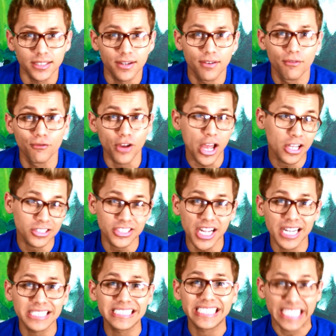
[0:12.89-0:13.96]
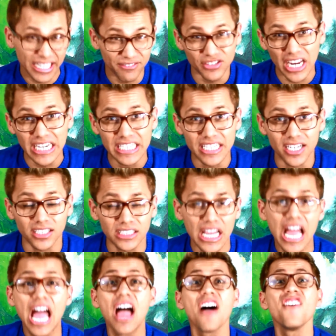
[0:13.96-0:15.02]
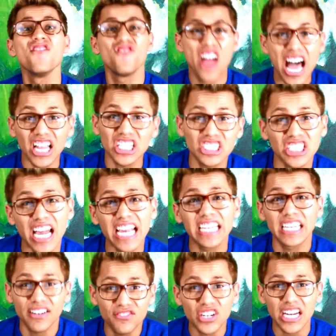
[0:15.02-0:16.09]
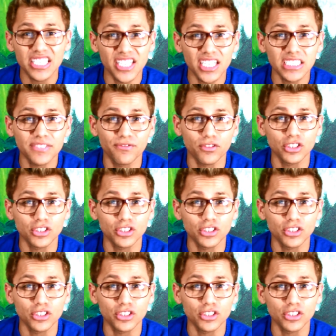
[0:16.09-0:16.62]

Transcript: Valentine's gift ideas. Valentine gift ideas for